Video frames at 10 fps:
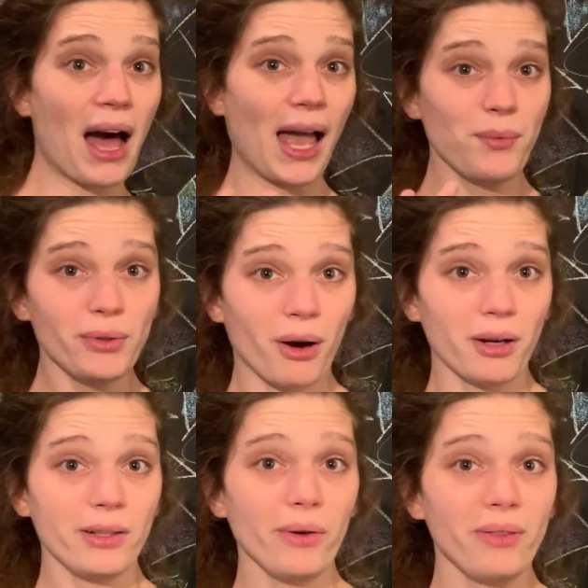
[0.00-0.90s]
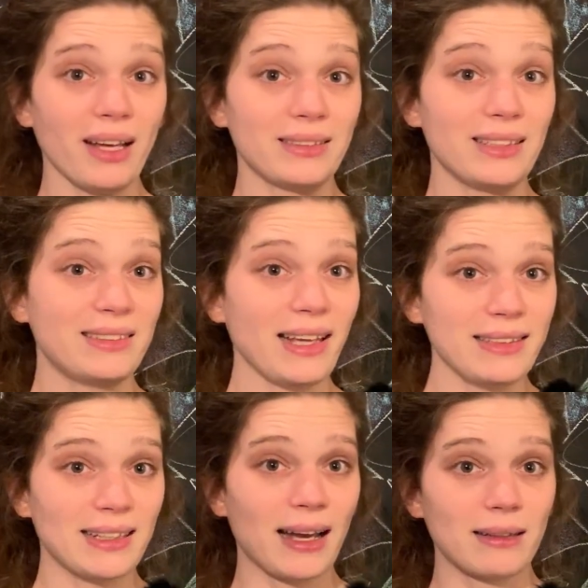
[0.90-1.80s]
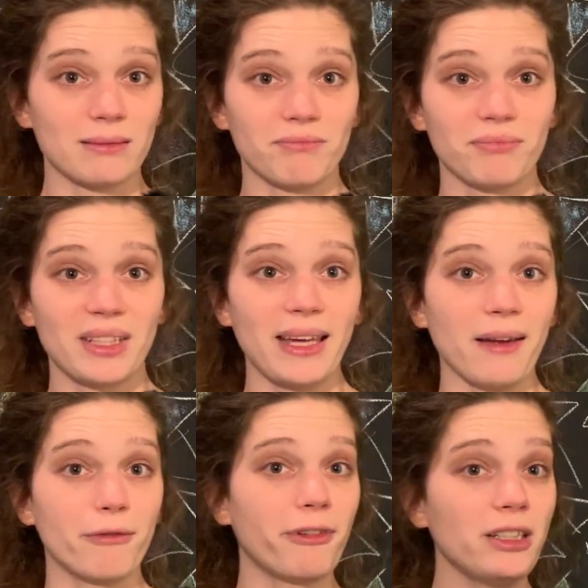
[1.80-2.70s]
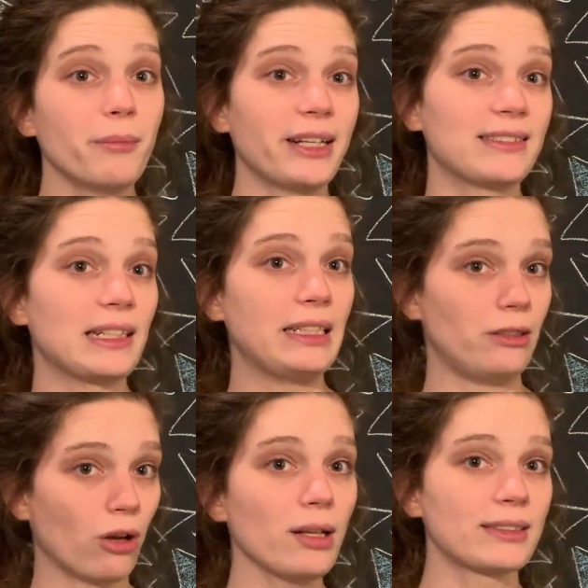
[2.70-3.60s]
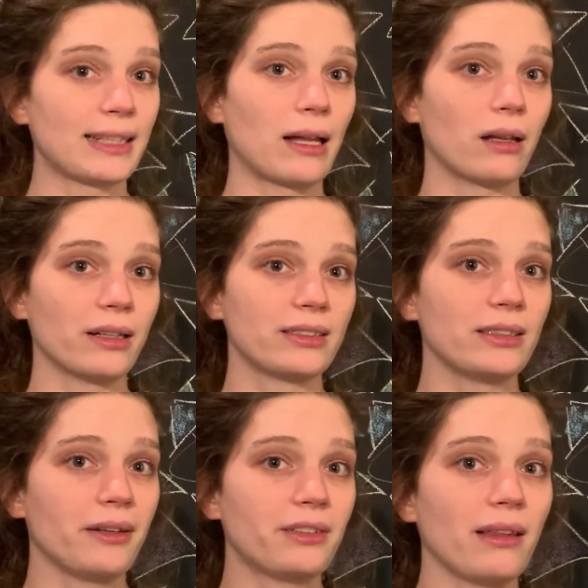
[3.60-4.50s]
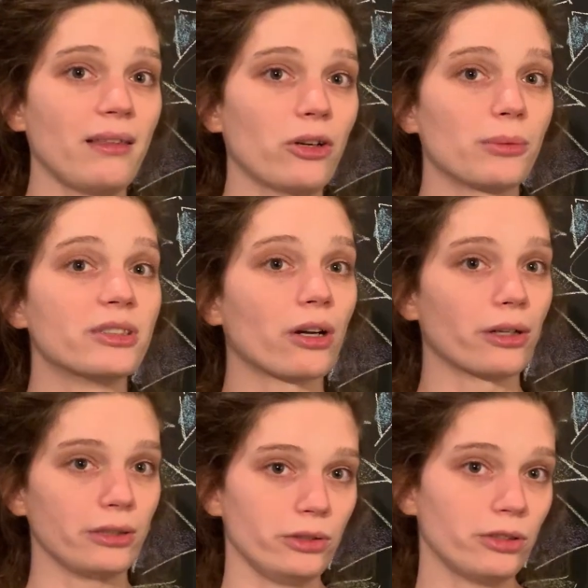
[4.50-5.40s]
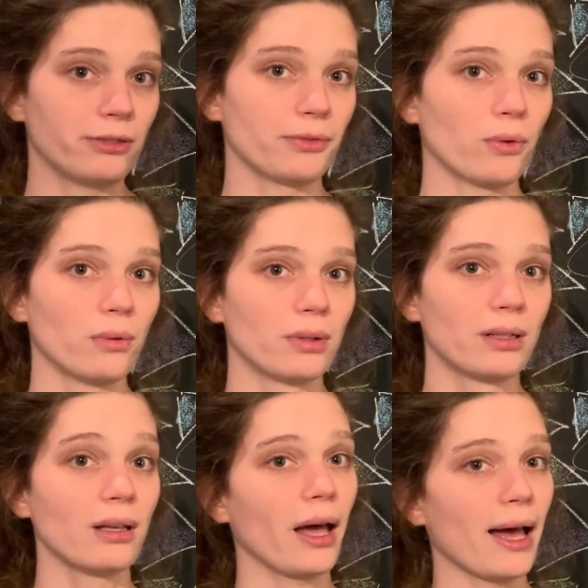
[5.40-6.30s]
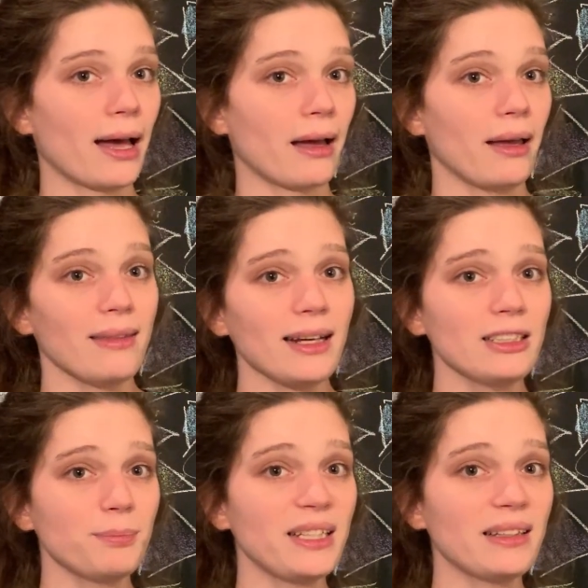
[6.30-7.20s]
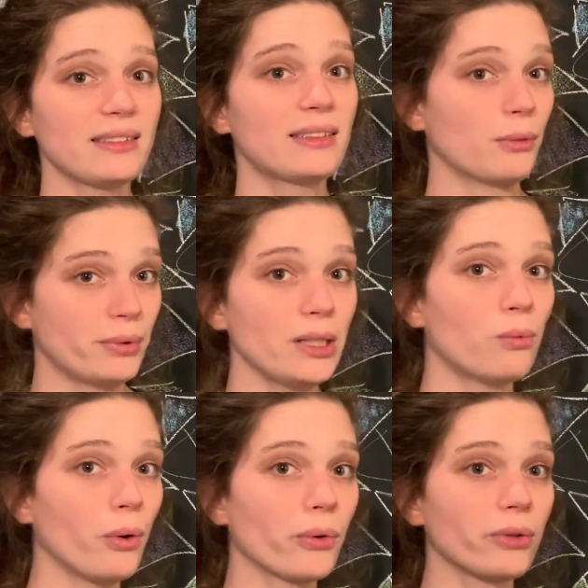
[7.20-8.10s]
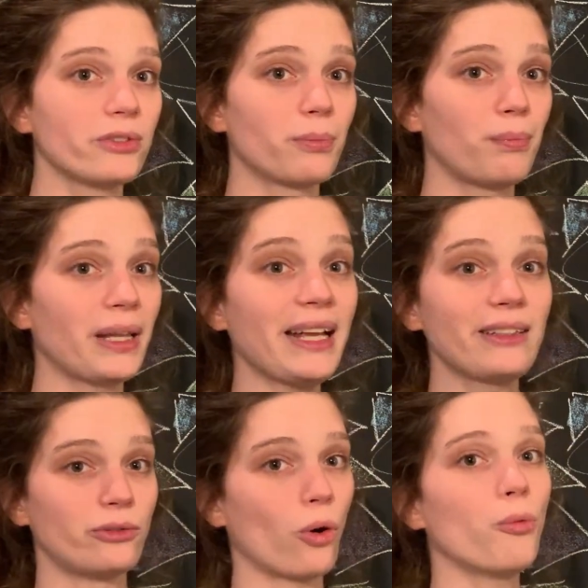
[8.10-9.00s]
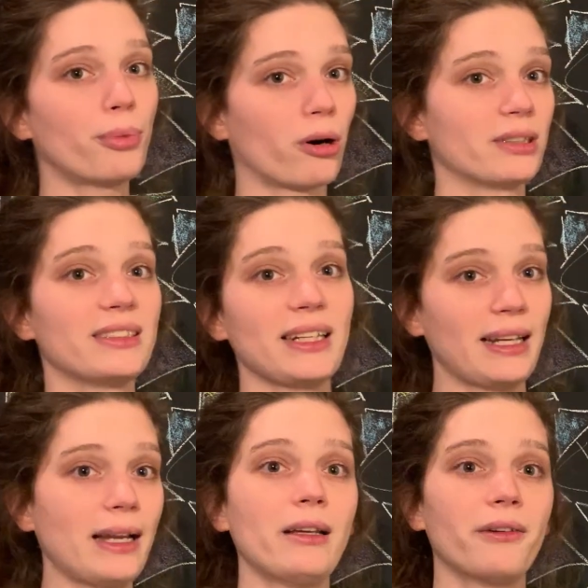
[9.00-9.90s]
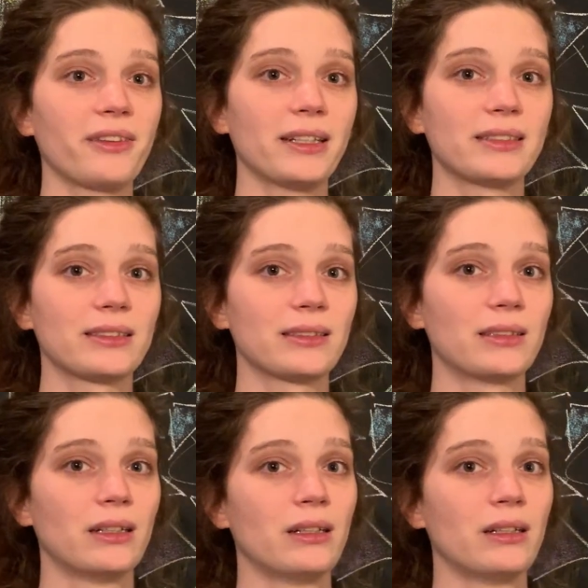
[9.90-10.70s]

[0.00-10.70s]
I would argue that this data can fundamentally not tell us if the theorems are useful. And that is because the real world played no part in any of this.